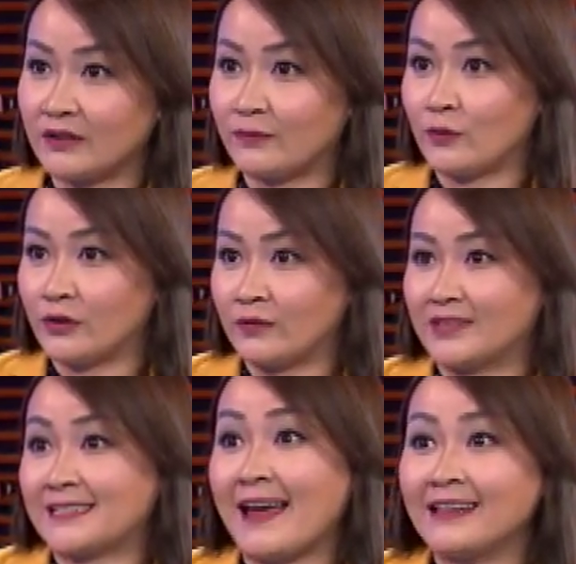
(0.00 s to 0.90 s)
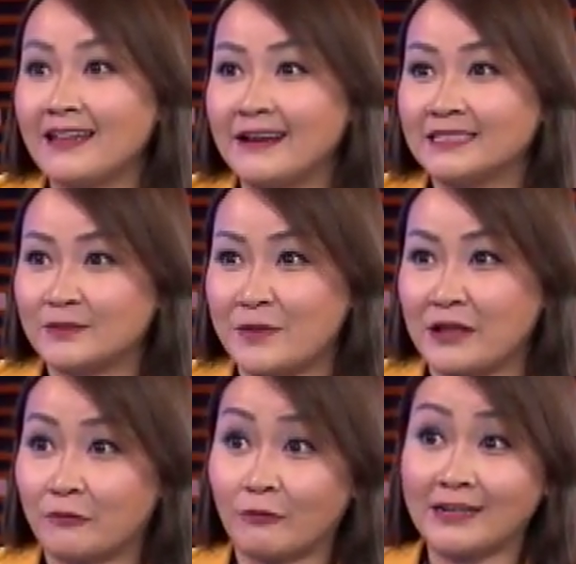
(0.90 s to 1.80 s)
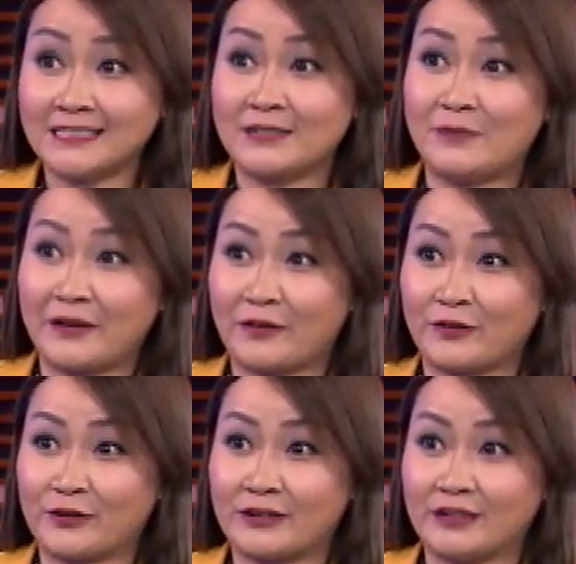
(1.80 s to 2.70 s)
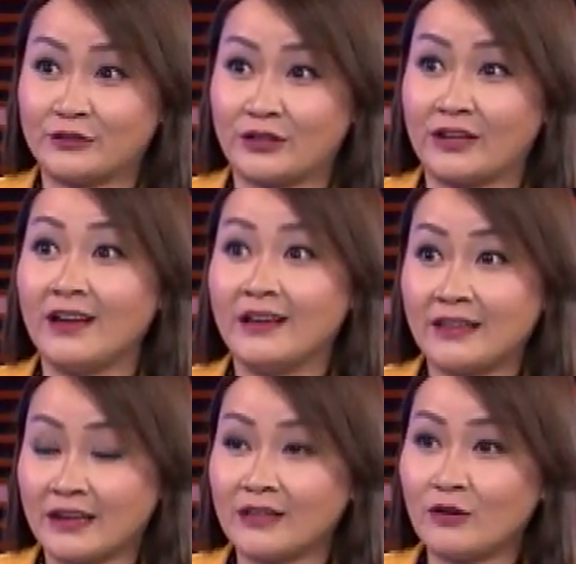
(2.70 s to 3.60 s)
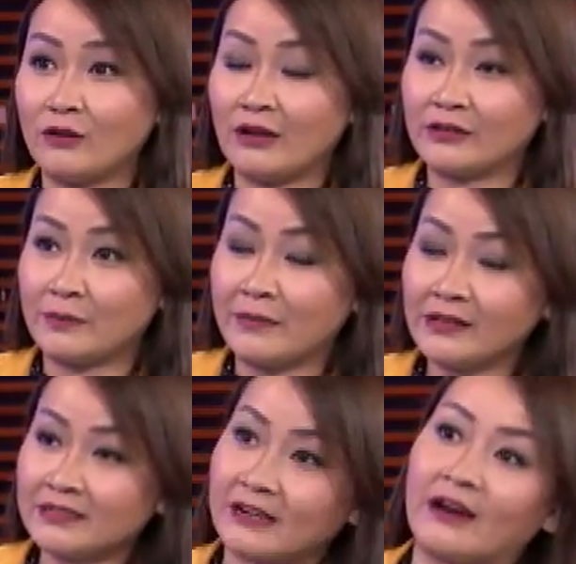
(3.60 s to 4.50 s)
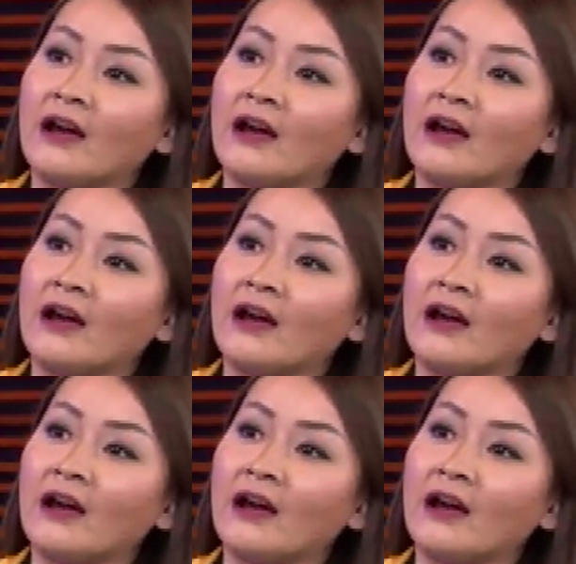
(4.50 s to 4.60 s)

if one of its allies is being threatened by a third country, they can call out the military.